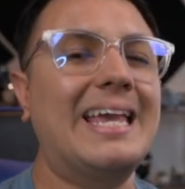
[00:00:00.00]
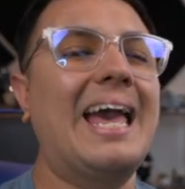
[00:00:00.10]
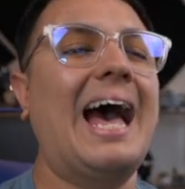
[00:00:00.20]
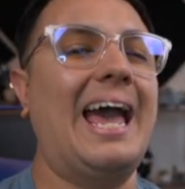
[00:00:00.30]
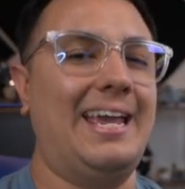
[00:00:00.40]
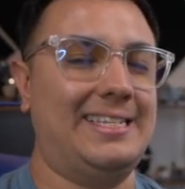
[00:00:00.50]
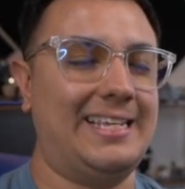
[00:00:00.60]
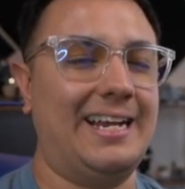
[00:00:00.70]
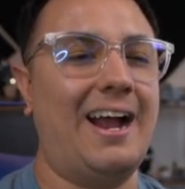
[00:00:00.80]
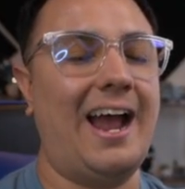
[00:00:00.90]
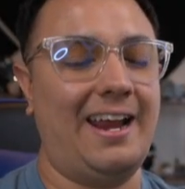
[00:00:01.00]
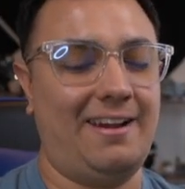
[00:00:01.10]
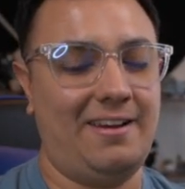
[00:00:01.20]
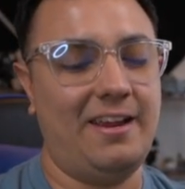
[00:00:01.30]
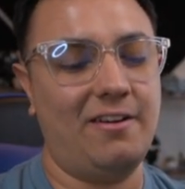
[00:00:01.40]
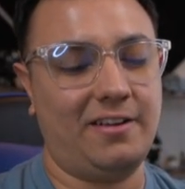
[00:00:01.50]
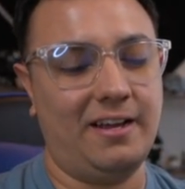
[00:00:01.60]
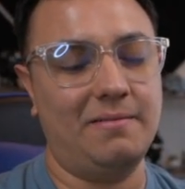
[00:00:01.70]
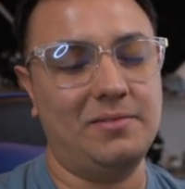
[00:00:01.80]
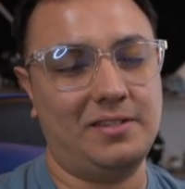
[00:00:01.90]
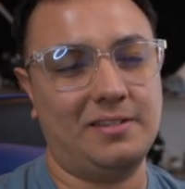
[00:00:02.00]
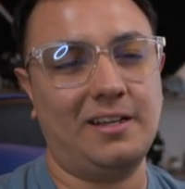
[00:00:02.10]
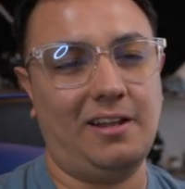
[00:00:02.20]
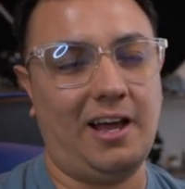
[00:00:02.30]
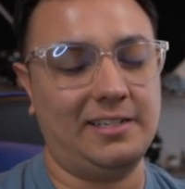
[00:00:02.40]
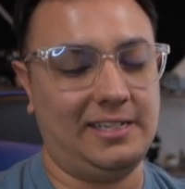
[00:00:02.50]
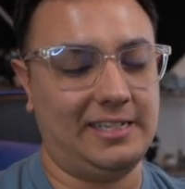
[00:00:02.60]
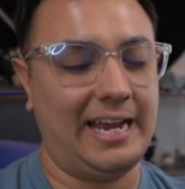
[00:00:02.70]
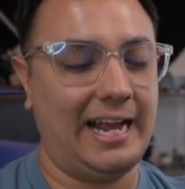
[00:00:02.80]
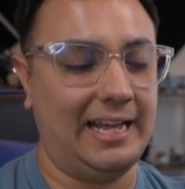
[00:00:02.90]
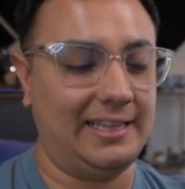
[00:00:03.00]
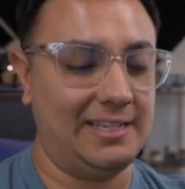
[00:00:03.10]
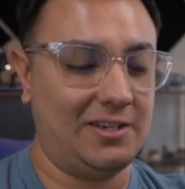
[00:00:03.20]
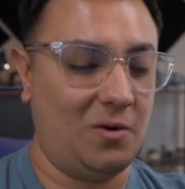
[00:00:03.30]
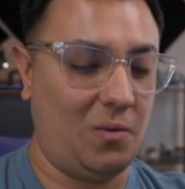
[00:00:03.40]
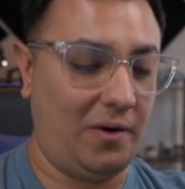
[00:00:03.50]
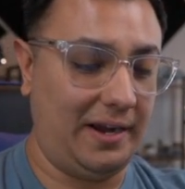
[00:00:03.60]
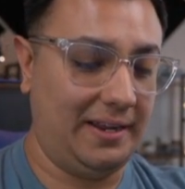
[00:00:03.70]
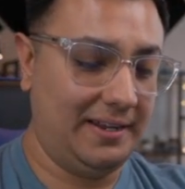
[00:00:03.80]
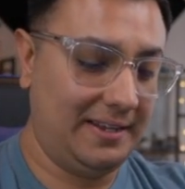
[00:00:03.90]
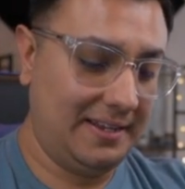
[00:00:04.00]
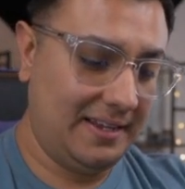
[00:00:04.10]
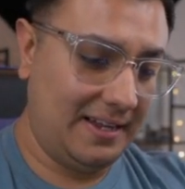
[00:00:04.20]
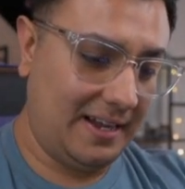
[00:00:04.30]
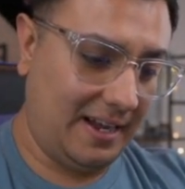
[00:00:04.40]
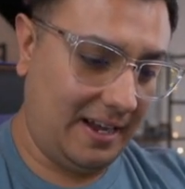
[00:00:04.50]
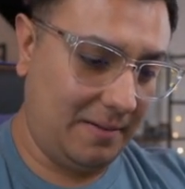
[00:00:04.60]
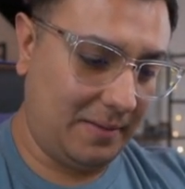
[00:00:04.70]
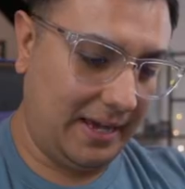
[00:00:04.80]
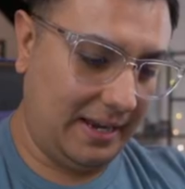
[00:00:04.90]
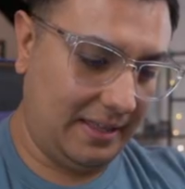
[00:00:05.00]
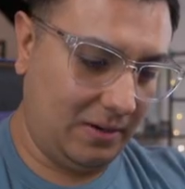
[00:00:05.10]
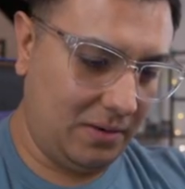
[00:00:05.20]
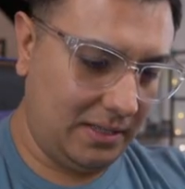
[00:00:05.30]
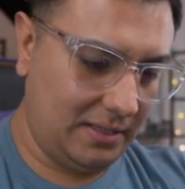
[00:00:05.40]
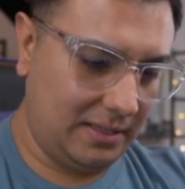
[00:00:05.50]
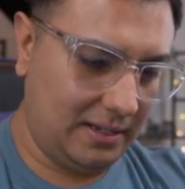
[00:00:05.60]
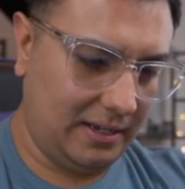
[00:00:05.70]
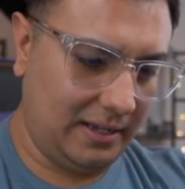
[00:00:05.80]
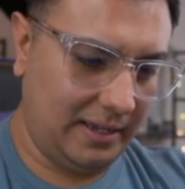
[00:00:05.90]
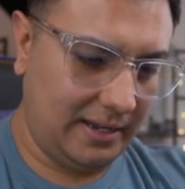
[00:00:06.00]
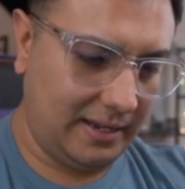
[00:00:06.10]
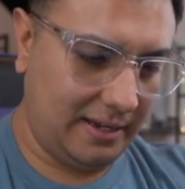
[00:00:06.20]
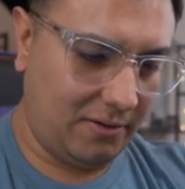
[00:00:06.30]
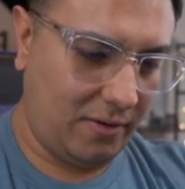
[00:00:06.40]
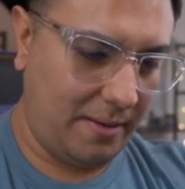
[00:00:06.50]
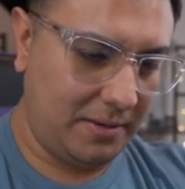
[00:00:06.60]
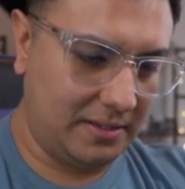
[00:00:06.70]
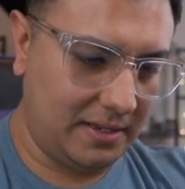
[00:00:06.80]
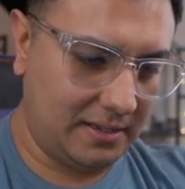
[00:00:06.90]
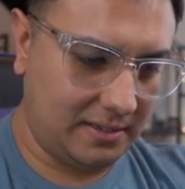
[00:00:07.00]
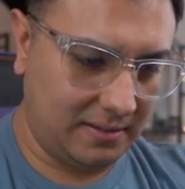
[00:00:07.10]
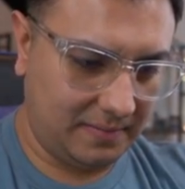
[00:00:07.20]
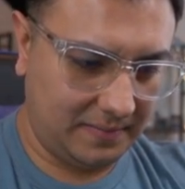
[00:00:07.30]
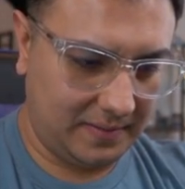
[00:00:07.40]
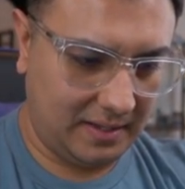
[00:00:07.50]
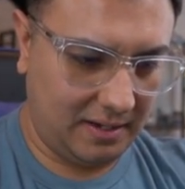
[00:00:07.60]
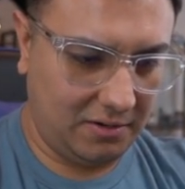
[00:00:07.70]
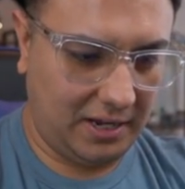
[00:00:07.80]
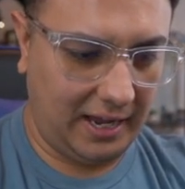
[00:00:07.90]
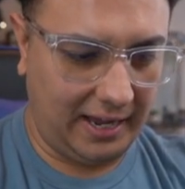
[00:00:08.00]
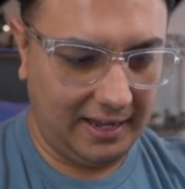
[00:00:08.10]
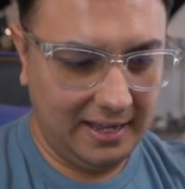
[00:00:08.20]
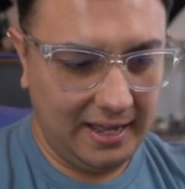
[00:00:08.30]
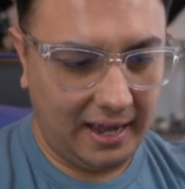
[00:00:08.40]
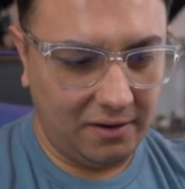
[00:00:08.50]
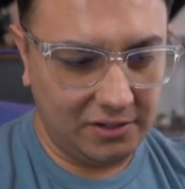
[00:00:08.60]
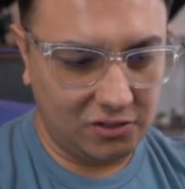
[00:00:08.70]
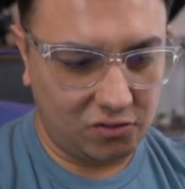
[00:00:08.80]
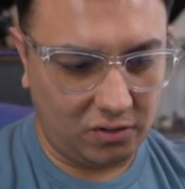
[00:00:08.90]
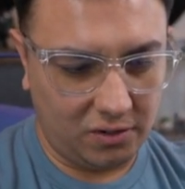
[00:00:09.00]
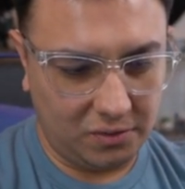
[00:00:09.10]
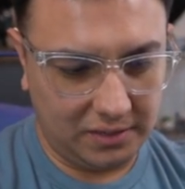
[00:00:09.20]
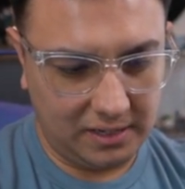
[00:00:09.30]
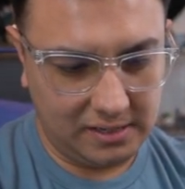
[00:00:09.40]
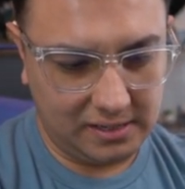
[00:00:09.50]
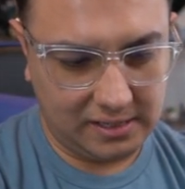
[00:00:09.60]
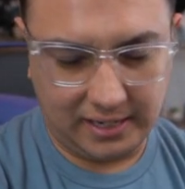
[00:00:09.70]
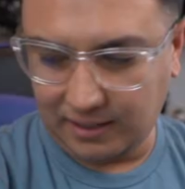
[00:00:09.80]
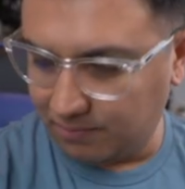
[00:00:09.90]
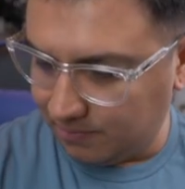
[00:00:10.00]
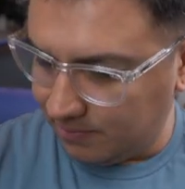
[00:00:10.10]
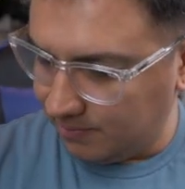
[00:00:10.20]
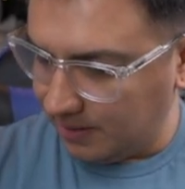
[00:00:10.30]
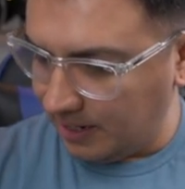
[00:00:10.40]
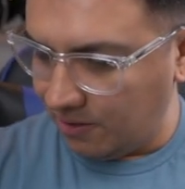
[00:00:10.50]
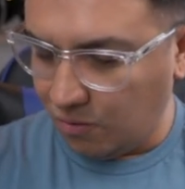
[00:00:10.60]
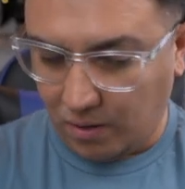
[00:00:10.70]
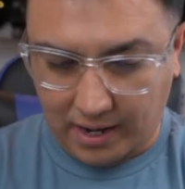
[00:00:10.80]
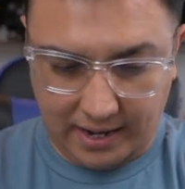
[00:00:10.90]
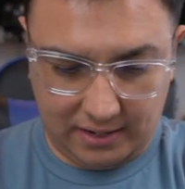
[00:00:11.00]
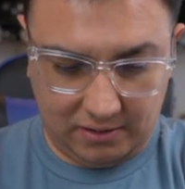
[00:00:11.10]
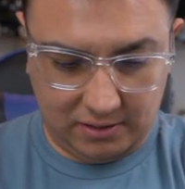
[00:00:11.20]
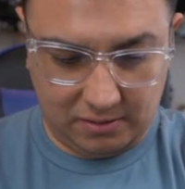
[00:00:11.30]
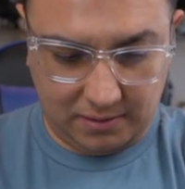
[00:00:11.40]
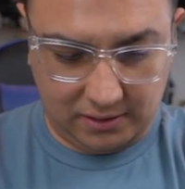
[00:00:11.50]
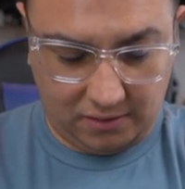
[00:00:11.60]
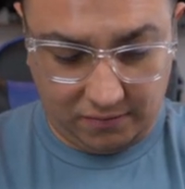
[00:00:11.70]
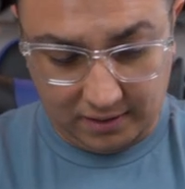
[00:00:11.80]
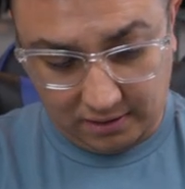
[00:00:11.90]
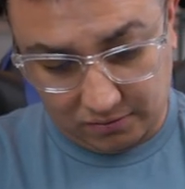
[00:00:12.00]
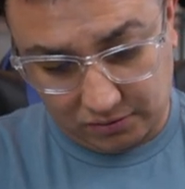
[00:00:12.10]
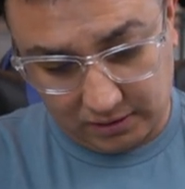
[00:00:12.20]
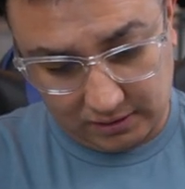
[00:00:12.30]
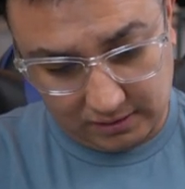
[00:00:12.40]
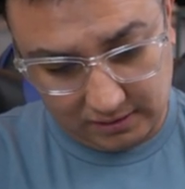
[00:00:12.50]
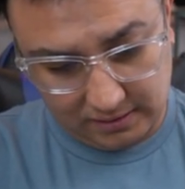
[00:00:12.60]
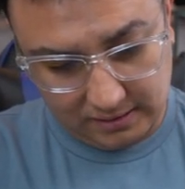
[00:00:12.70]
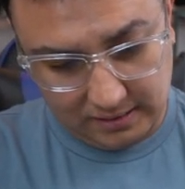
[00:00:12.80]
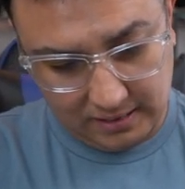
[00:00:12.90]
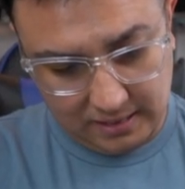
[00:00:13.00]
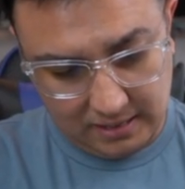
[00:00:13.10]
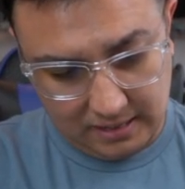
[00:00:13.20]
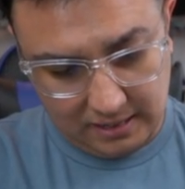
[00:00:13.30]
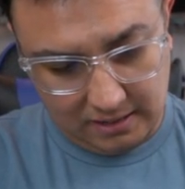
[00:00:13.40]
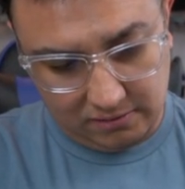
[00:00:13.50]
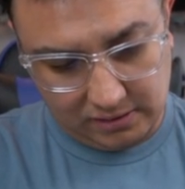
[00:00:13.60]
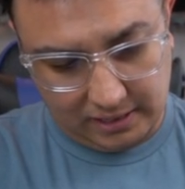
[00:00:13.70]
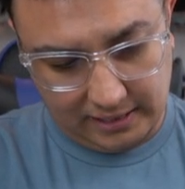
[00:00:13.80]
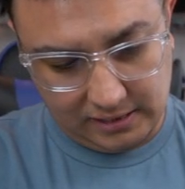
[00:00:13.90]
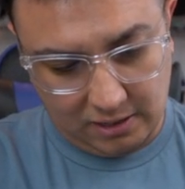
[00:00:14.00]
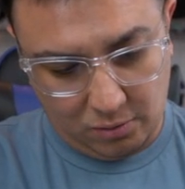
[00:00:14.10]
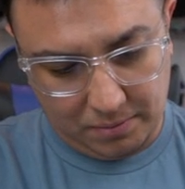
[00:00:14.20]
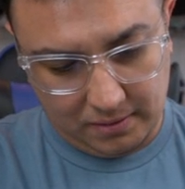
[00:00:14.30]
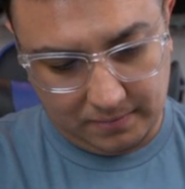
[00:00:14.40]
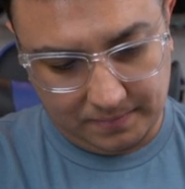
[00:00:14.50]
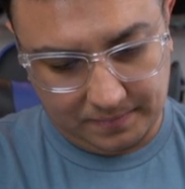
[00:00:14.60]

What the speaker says: guy. It's like, all right, here comes Colossus. I got this, don't worry, kind of thing. What the heck kind of wrapping is this? Okay, I always struggle with these. It's like I don't know why I do this to myself and I don't just, you know, slice it open.